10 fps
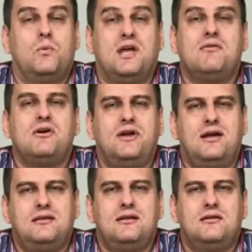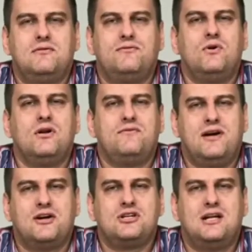We have created fully
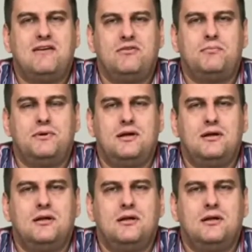functional MVP